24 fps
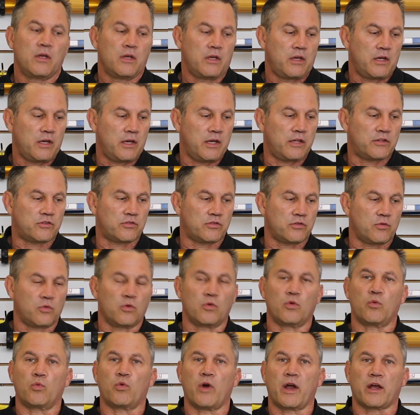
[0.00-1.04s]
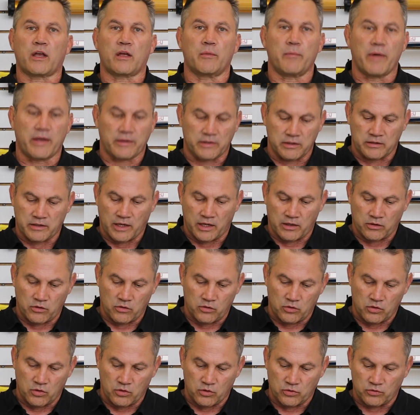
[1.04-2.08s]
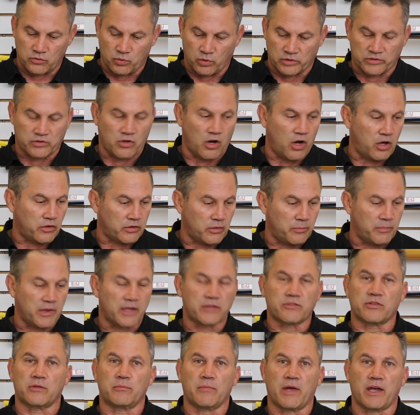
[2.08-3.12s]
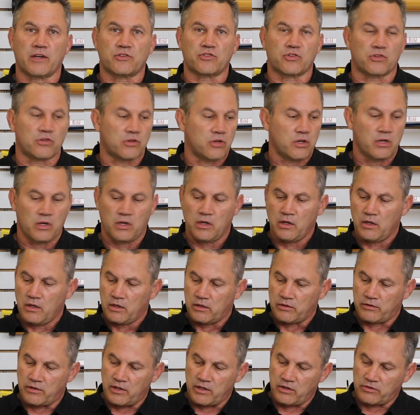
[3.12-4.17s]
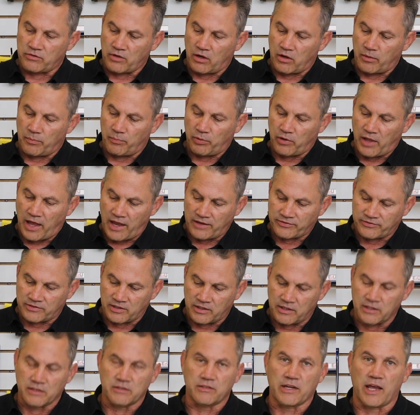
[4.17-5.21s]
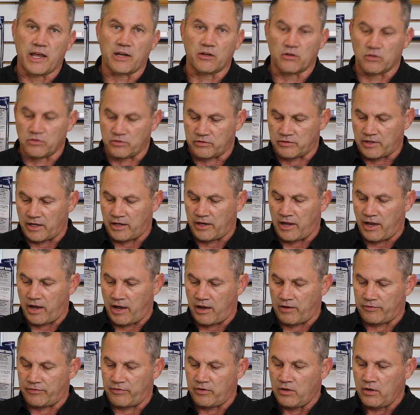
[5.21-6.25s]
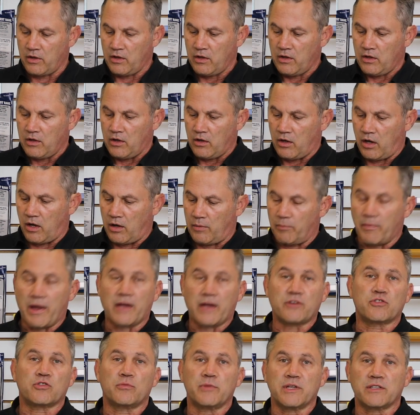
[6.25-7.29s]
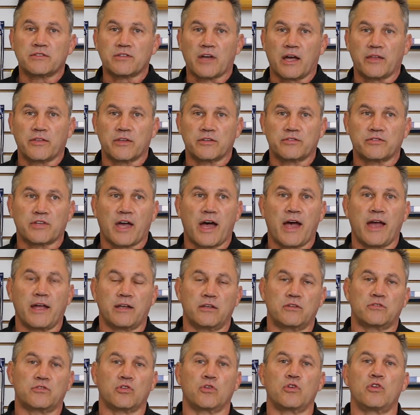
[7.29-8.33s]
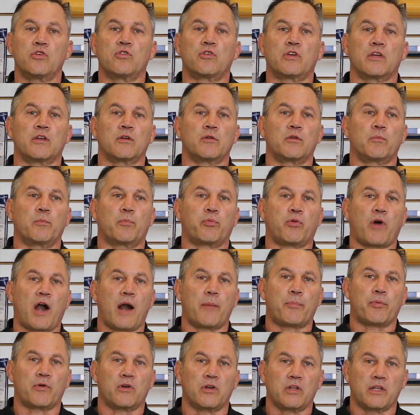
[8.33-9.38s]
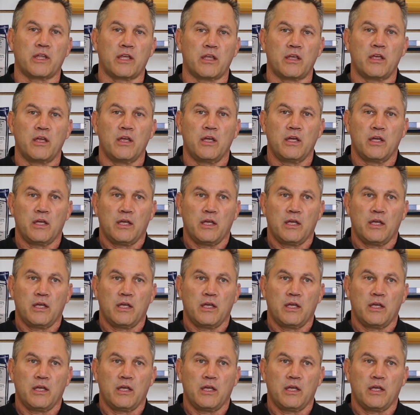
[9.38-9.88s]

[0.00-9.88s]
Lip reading: it's recommended that you use what's called a mix and measure. These are plastic containers that have measurements on the side so you can properly